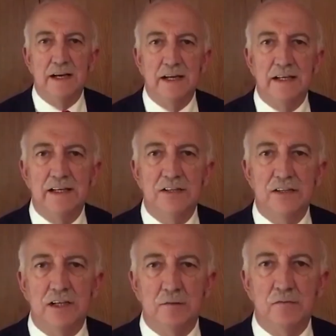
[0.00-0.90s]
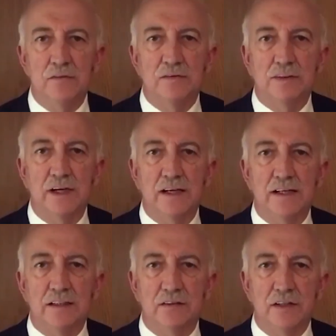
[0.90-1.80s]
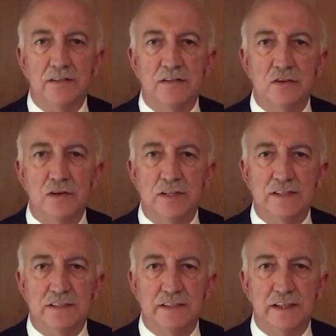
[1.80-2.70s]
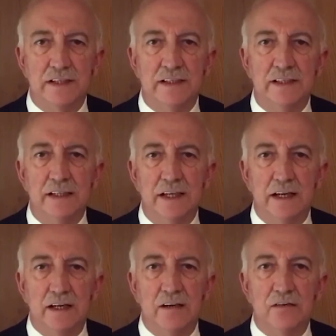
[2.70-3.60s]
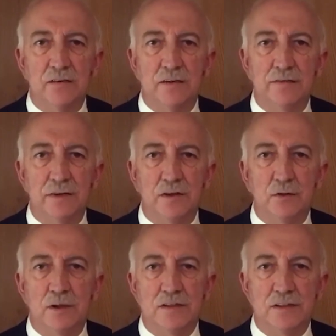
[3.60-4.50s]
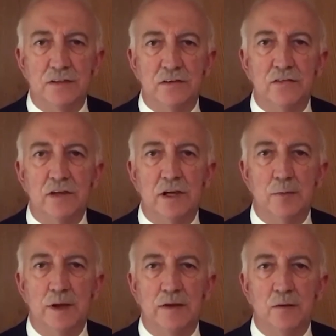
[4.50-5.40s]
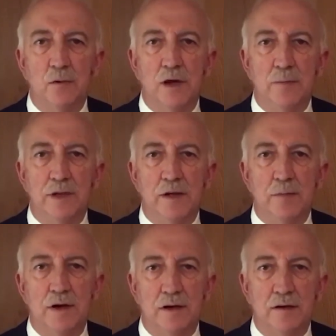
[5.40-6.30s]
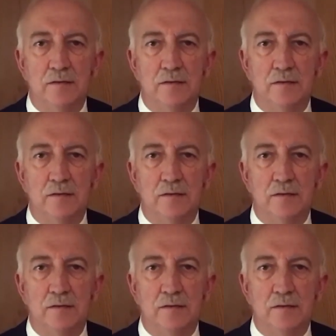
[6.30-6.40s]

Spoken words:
Hayley and James have kindly agreed to join us today and answer a few questions about the YBMR.